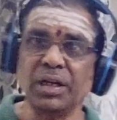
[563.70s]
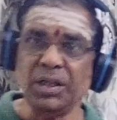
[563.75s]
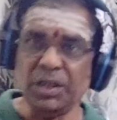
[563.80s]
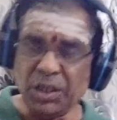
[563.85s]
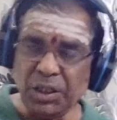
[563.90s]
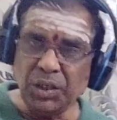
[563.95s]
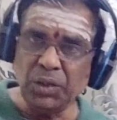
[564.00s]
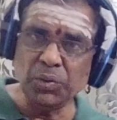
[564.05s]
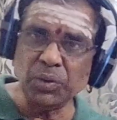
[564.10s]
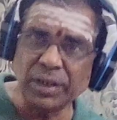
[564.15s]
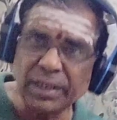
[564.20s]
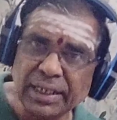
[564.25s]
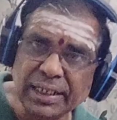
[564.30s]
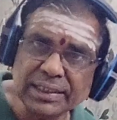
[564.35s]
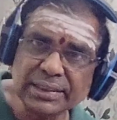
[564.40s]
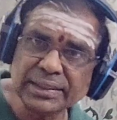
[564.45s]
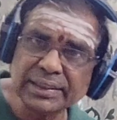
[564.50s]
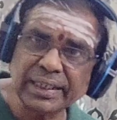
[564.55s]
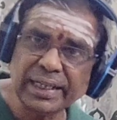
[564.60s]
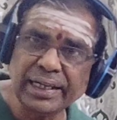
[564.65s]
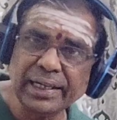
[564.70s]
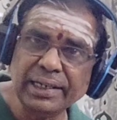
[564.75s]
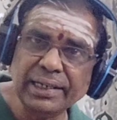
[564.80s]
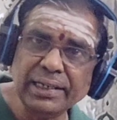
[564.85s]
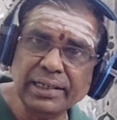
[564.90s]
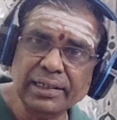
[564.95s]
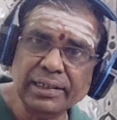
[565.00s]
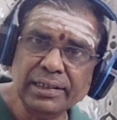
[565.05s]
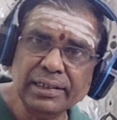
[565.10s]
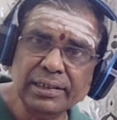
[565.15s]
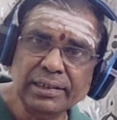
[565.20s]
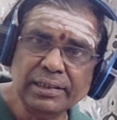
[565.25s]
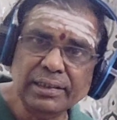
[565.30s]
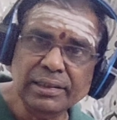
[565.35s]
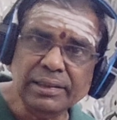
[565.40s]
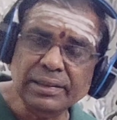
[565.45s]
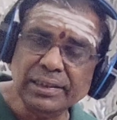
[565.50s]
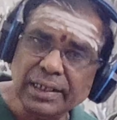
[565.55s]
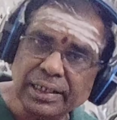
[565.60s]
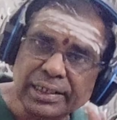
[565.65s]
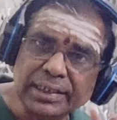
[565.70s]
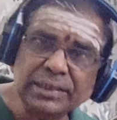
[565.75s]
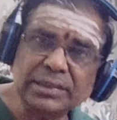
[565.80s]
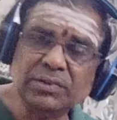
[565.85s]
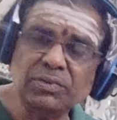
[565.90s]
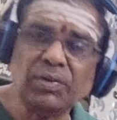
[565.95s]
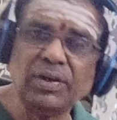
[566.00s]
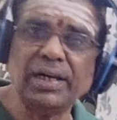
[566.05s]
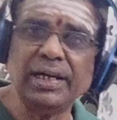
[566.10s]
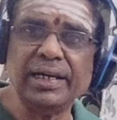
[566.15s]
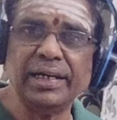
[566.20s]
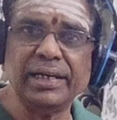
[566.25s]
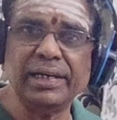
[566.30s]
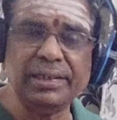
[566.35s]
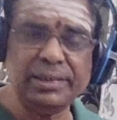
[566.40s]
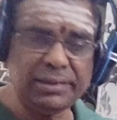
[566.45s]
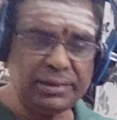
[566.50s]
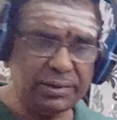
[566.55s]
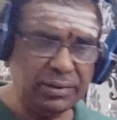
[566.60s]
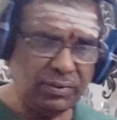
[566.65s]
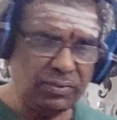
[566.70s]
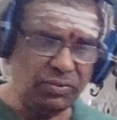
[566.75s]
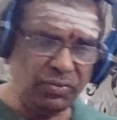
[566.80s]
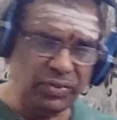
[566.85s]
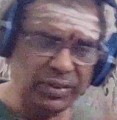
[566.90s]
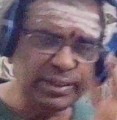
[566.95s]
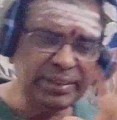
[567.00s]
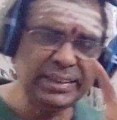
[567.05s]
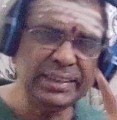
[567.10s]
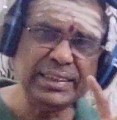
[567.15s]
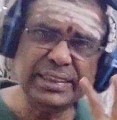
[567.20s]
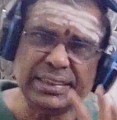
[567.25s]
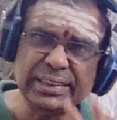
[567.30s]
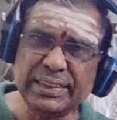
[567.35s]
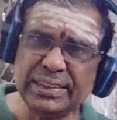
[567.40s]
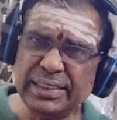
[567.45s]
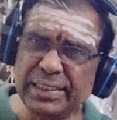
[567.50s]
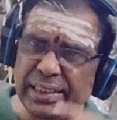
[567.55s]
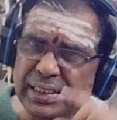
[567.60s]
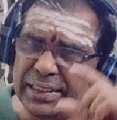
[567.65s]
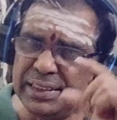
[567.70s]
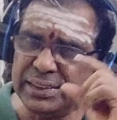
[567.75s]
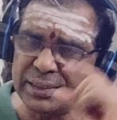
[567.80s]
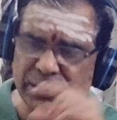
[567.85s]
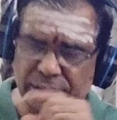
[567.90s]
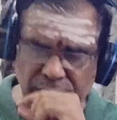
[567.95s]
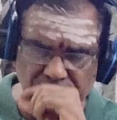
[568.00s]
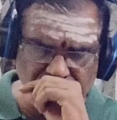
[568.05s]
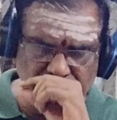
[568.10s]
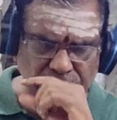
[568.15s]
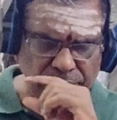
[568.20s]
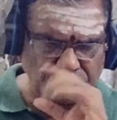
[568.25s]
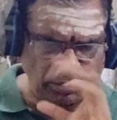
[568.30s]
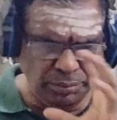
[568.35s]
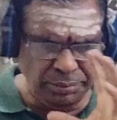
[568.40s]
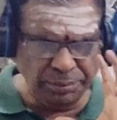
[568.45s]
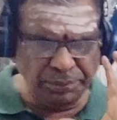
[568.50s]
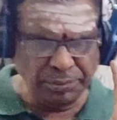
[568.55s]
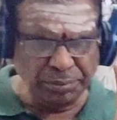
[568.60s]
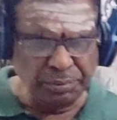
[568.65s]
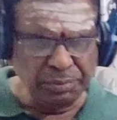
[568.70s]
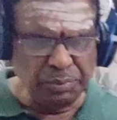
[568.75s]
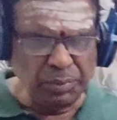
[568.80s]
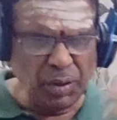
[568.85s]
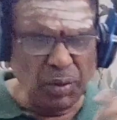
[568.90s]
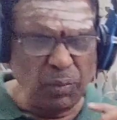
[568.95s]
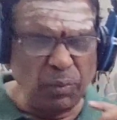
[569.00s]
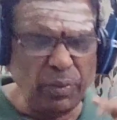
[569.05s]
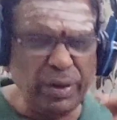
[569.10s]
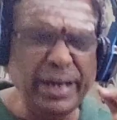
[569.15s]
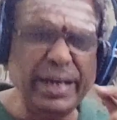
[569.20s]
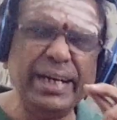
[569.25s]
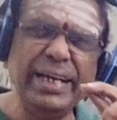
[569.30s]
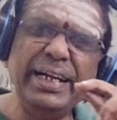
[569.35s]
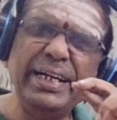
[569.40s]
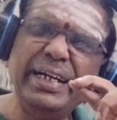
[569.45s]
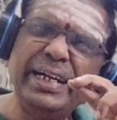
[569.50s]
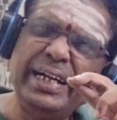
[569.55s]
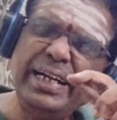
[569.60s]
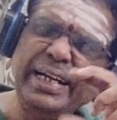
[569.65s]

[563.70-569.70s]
Do you understand? That is why physics is very